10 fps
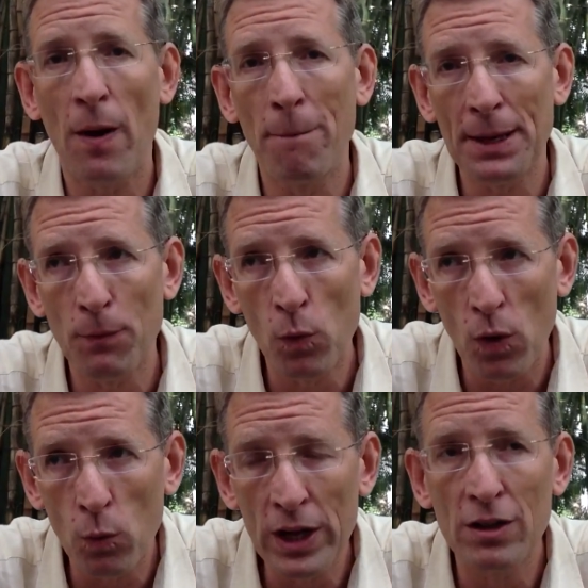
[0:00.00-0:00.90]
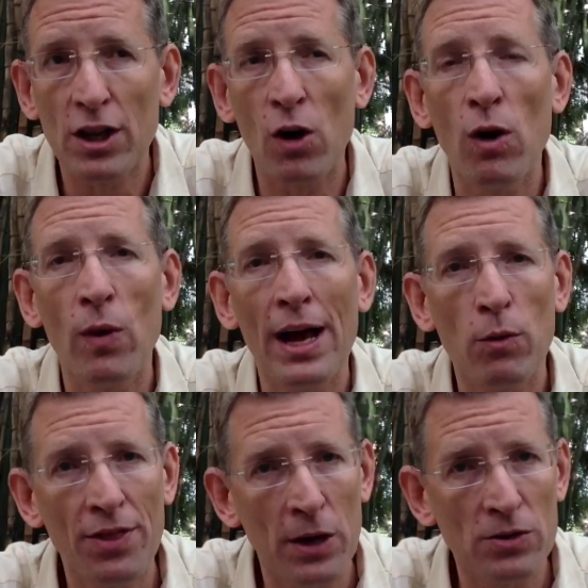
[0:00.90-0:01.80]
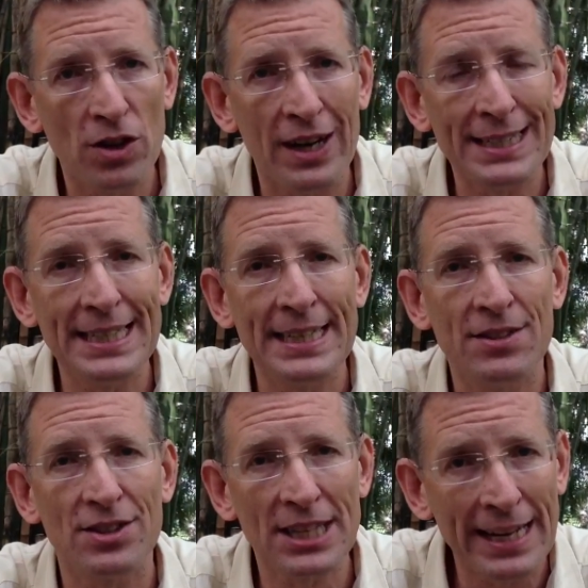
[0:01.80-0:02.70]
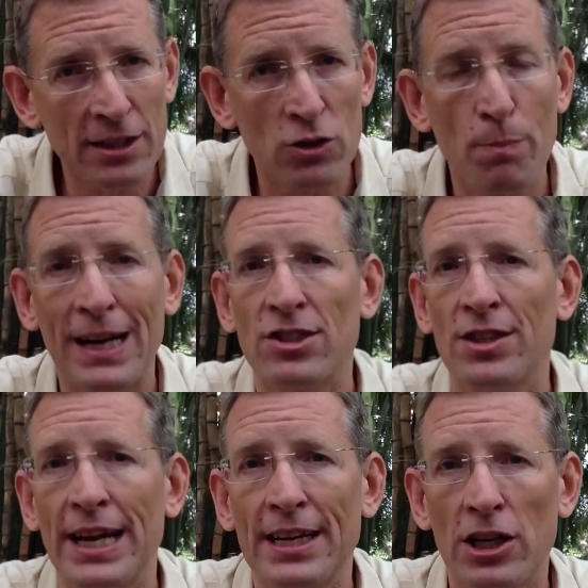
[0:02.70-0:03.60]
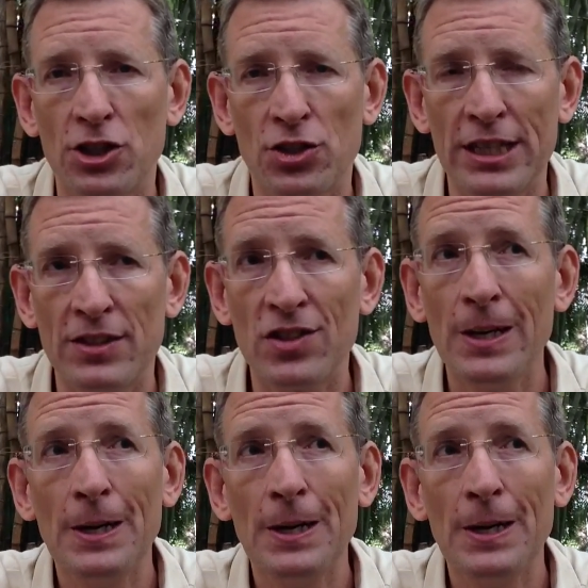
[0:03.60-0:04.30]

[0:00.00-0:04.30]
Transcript: and people will go away with those ideas and take those back to their countries.